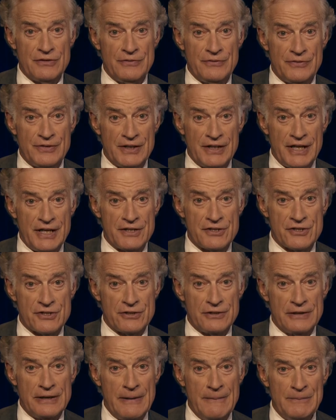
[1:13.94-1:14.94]

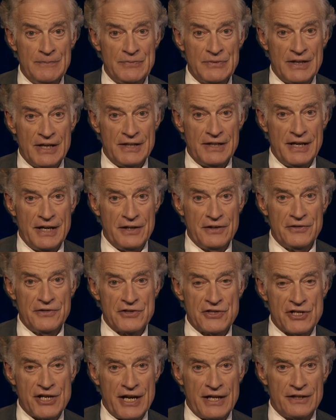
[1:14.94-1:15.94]
financial, and health
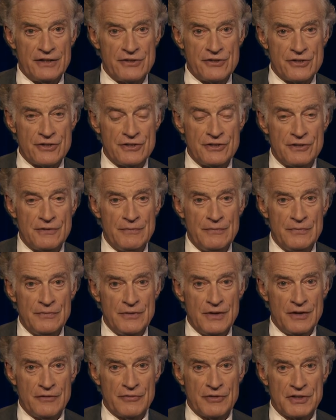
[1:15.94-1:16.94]
challenges
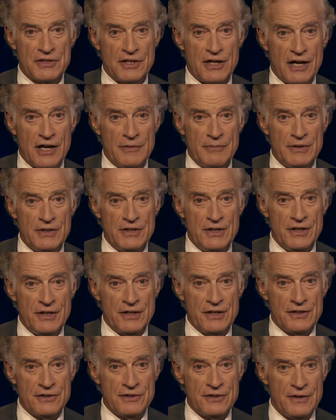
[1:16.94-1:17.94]
of retirement
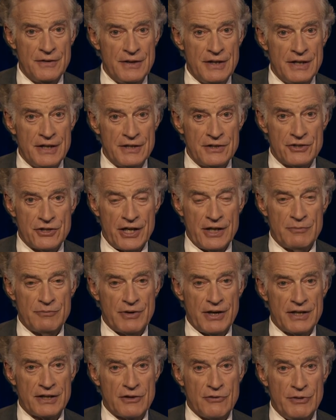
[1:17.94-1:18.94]
years. Jane
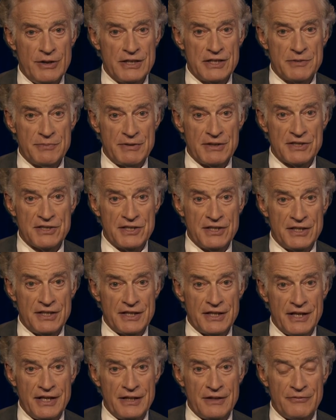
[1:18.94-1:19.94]
Bryant Quinn has been a
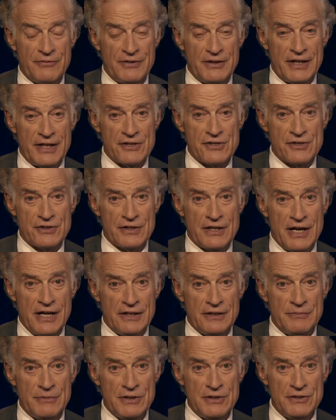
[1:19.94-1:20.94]
syndicated financial
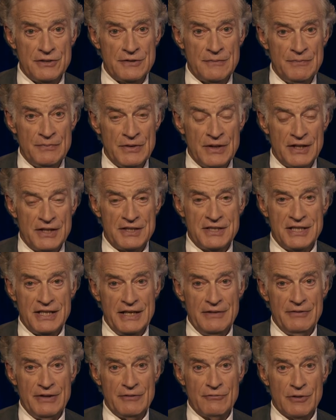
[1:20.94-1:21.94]
columnist, a
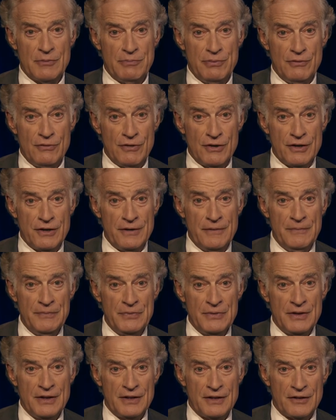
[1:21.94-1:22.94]
T V reporter,
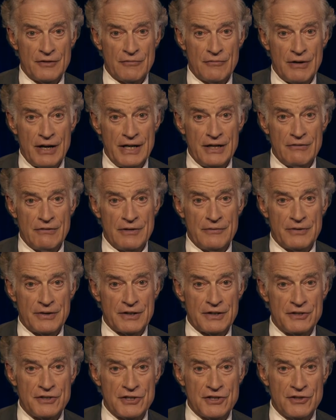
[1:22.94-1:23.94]
the writer of a
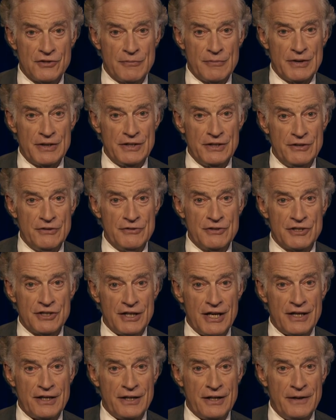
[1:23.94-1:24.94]
consumer
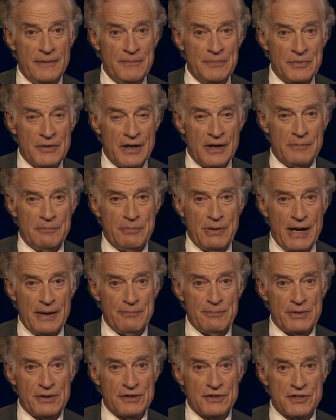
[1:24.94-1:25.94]
newsletter, a
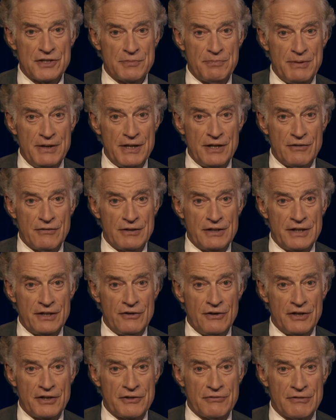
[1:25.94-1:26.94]
popular speaker, and the
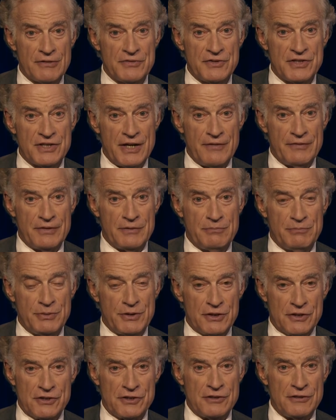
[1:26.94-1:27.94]
author of seven
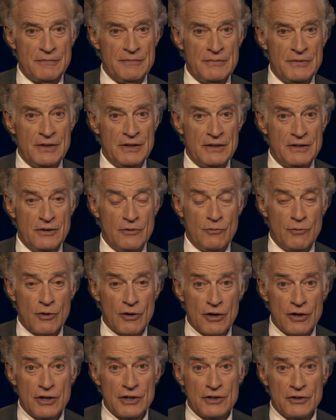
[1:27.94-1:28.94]
books. The
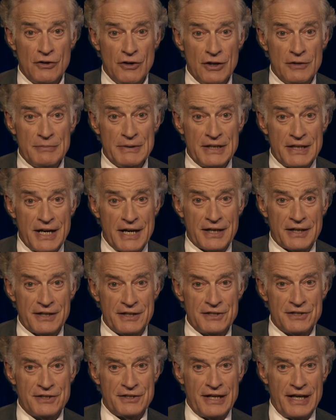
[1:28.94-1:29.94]
World Almanac
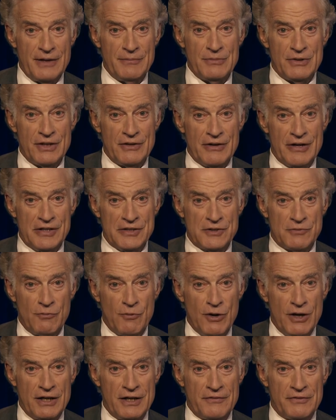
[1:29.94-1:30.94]
has named her as
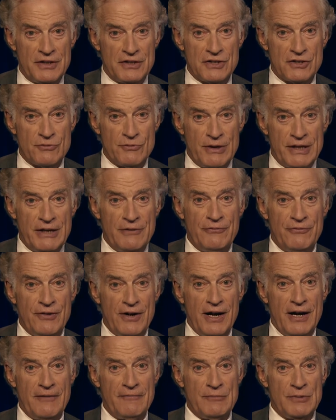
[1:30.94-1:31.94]
one of the
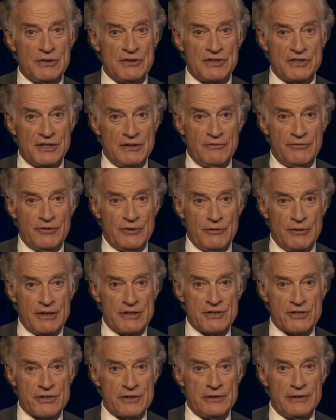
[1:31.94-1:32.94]
twenty-five most
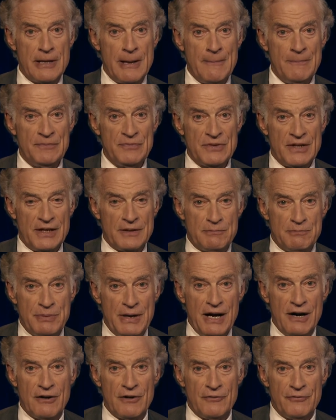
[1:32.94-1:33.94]
influential and
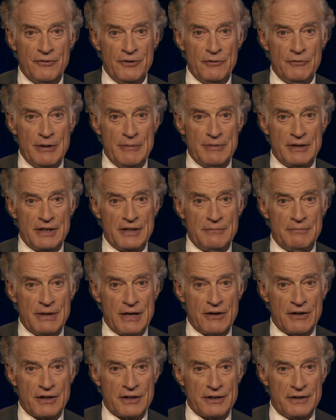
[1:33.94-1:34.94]
powerful women in
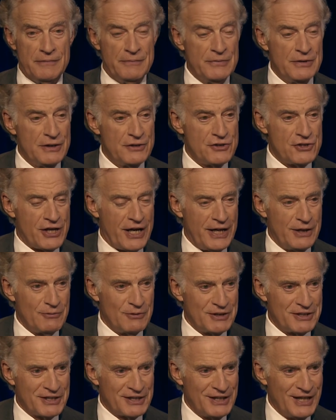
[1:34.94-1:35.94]
America. Jane,
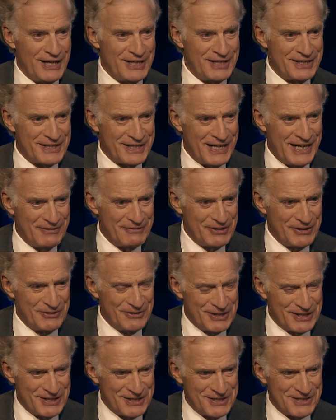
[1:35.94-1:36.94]
we're delighted to have you
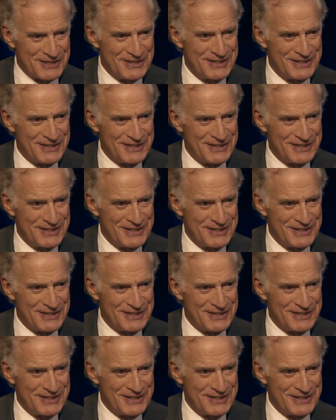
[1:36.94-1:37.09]
with us.